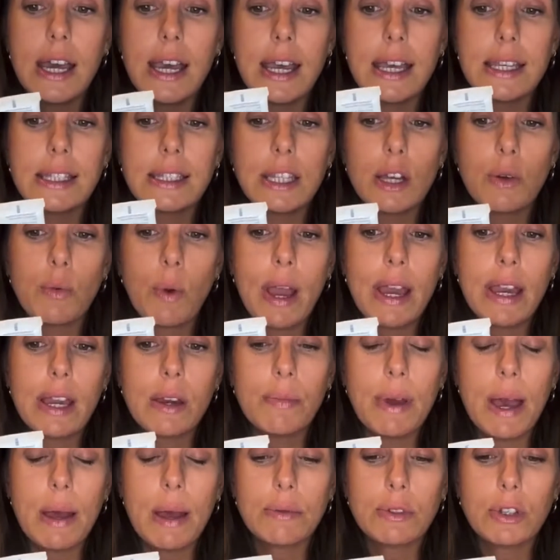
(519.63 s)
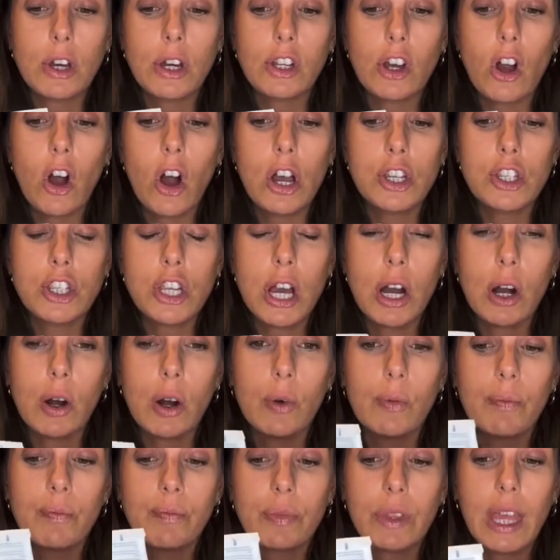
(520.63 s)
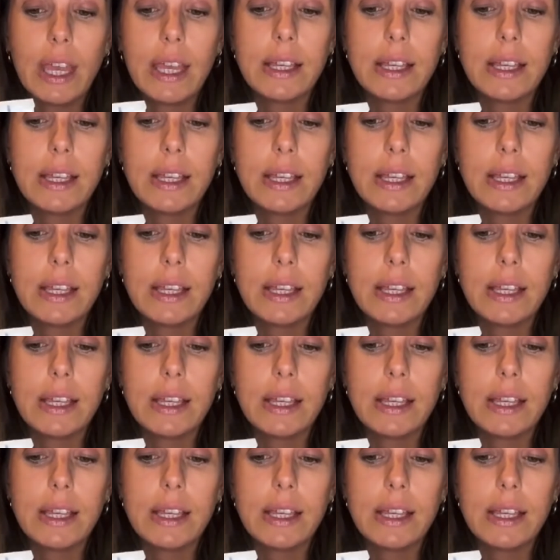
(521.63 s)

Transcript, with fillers: It's the Awaken Peptide Eye Gel.